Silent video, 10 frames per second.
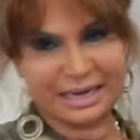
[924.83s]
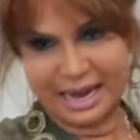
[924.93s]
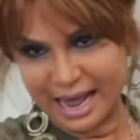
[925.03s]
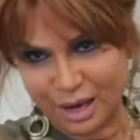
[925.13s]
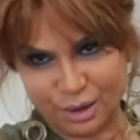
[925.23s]

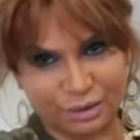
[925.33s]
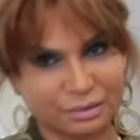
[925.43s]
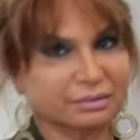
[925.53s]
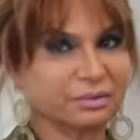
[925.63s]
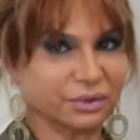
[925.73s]
and
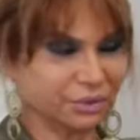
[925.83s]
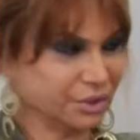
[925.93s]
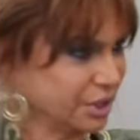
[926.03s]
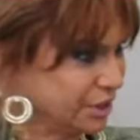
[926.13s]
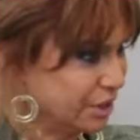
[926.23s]
how through
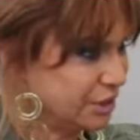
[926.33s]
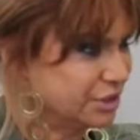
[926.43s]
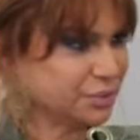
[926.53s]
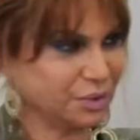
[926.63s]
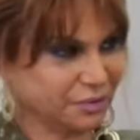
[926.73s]
the years